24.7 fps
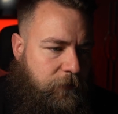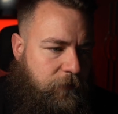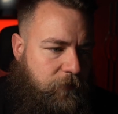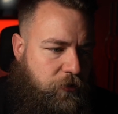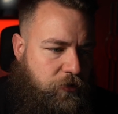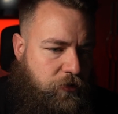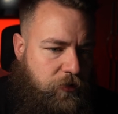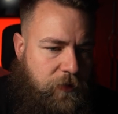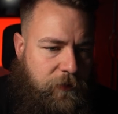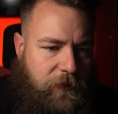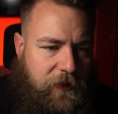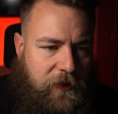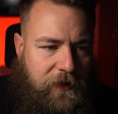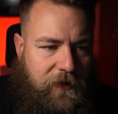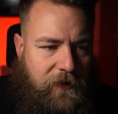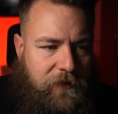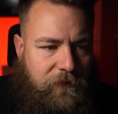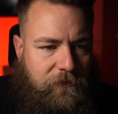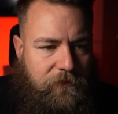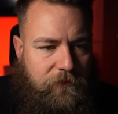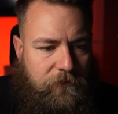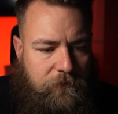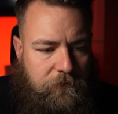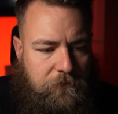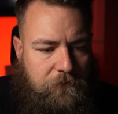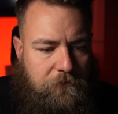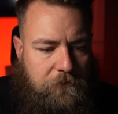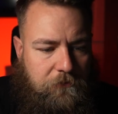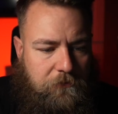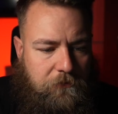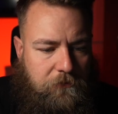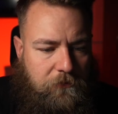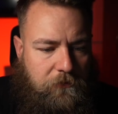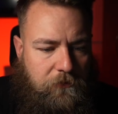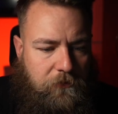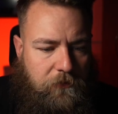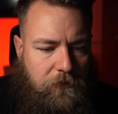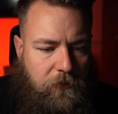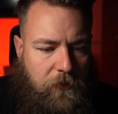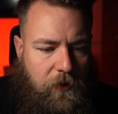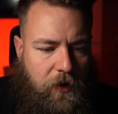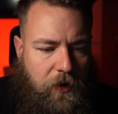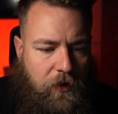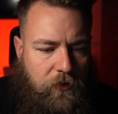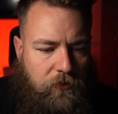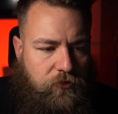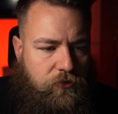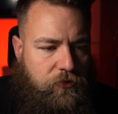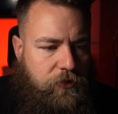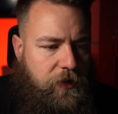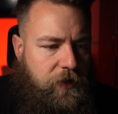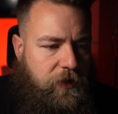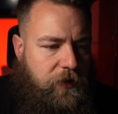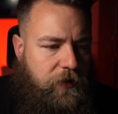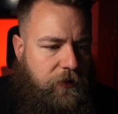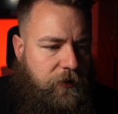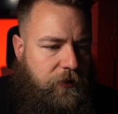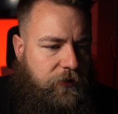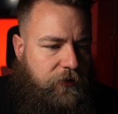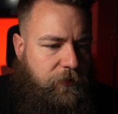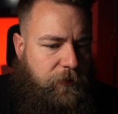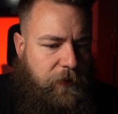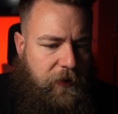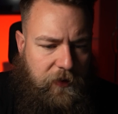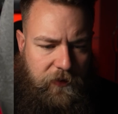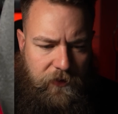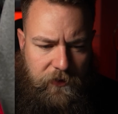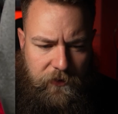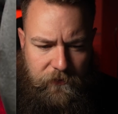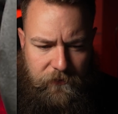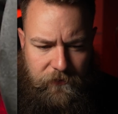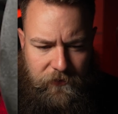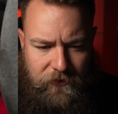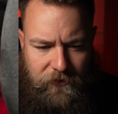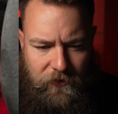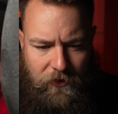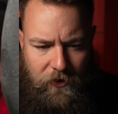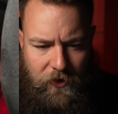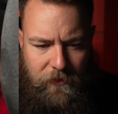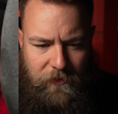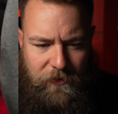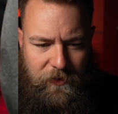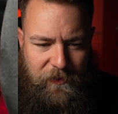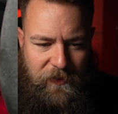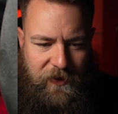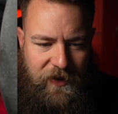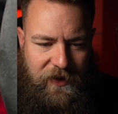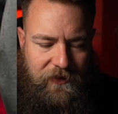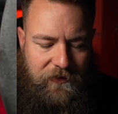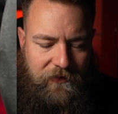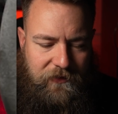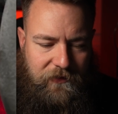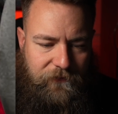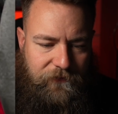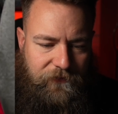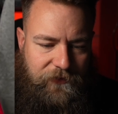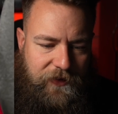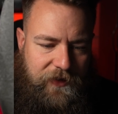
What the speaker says: trimming. A really nice spec. The diamond mats.